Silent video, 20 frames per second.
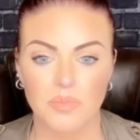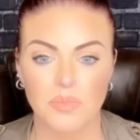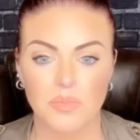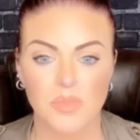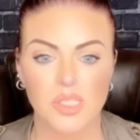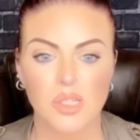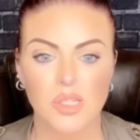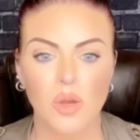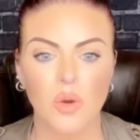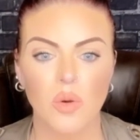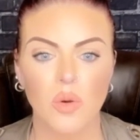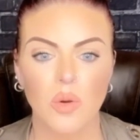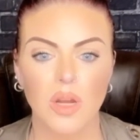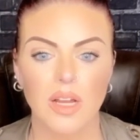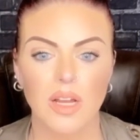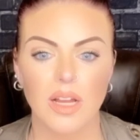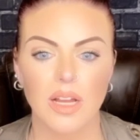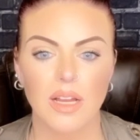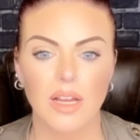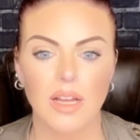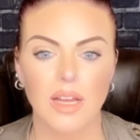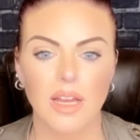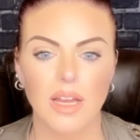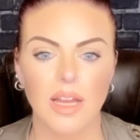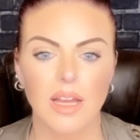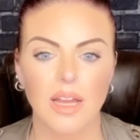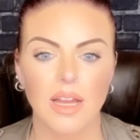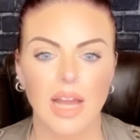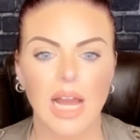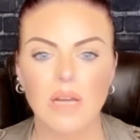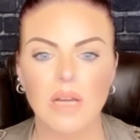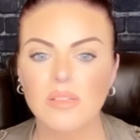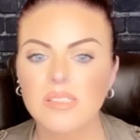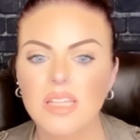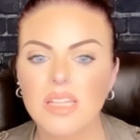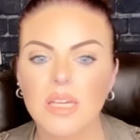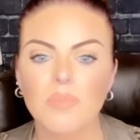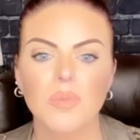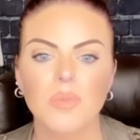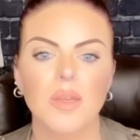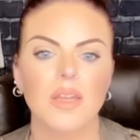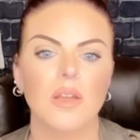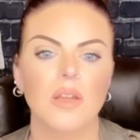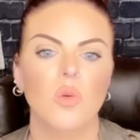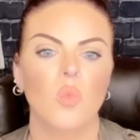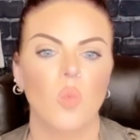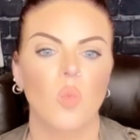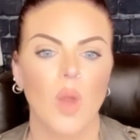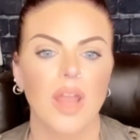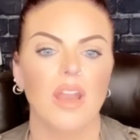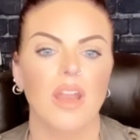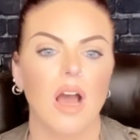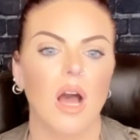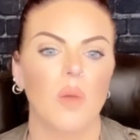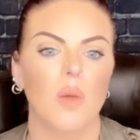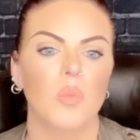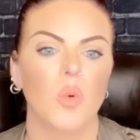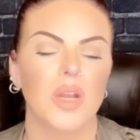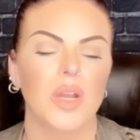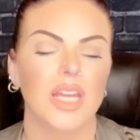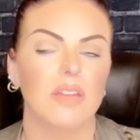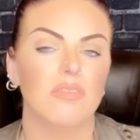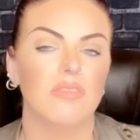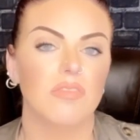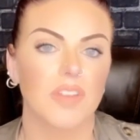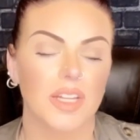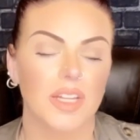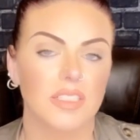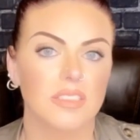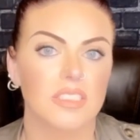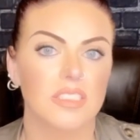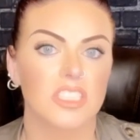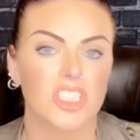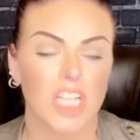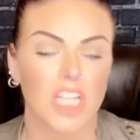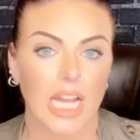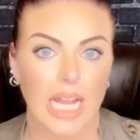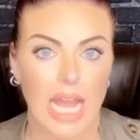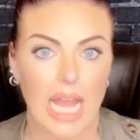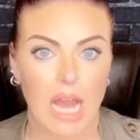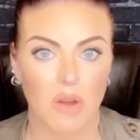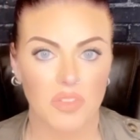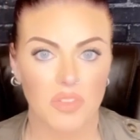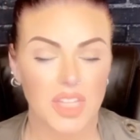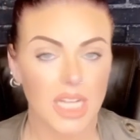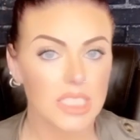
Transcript: So housekeeping went up when he failed to check out.